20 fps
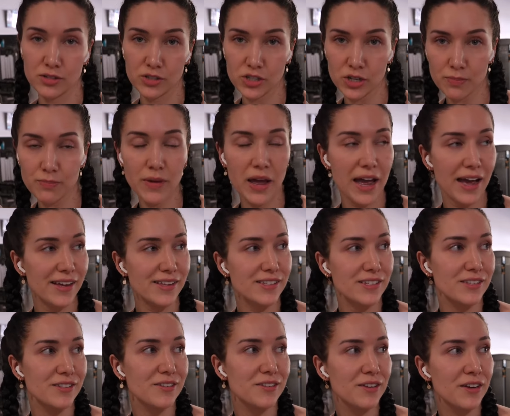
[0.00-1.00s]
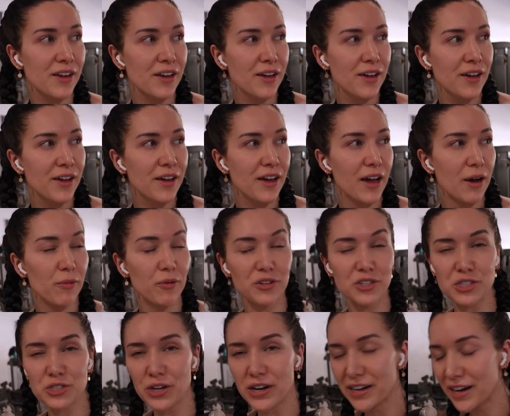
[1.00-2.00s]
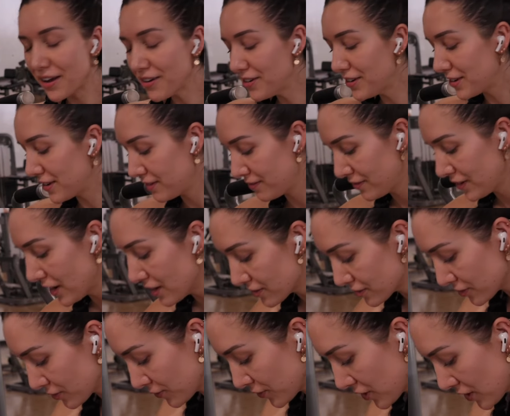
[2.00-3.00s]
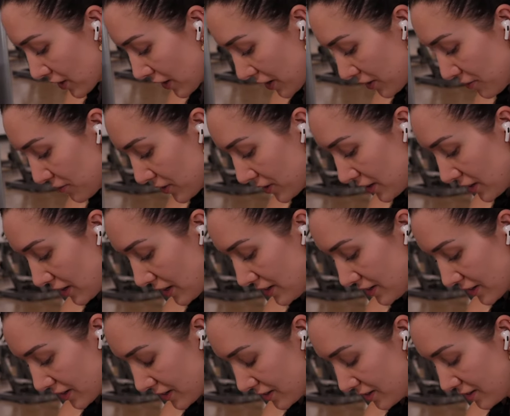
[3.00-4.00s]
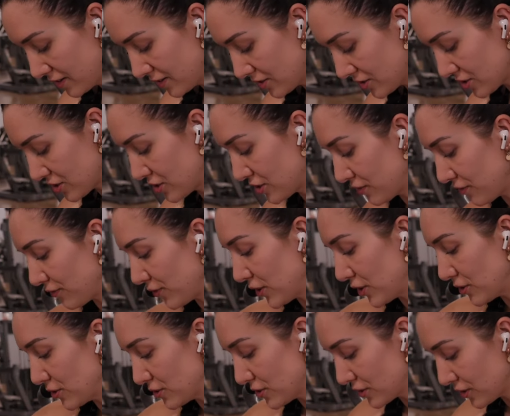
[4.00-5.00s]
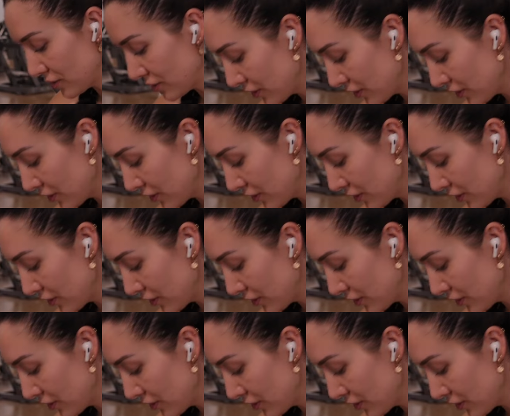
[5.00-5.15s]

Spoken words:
gym has, and I wanted to try it out, and yeah, so far I kind of really like it. Just feels